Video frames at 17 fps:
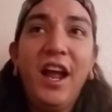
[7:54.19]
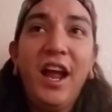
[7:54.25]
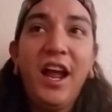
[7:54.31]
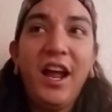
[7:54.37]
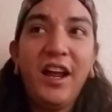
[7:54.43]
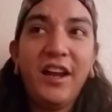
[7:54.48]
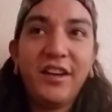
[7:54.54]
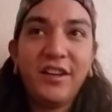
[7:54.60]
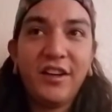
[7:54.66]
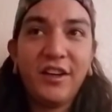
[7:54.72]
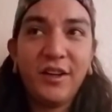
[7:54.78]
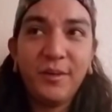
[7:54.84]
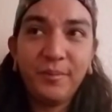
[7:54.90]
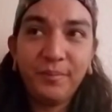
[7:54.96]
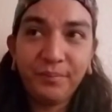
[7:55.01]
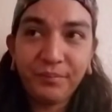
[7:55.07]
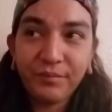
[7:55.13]
And
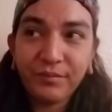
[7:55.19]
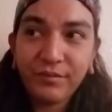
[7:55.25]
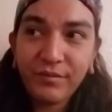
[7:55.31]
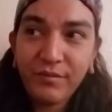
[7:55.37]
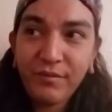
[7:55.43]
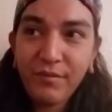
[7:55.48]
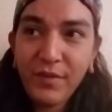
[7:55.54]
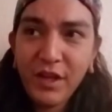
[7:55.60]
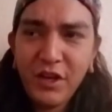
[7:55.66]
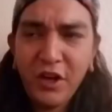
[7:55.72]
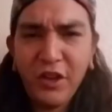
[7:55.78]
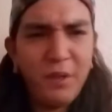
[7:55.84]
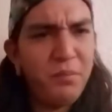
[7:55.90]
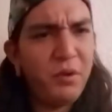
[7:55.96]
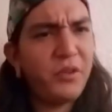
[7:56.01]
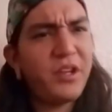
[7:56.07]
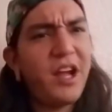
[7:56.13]
um, no,
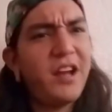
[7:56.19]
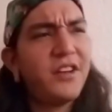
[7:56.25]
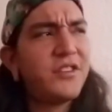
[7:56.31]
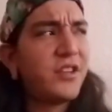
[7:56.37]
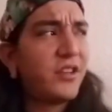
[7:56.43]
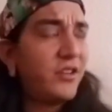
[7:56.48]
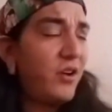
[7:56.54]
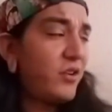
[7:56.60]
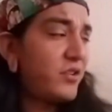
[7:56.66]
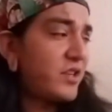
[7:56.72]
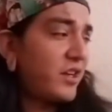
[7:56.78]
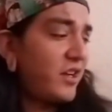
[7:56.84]
they both kind of took notice.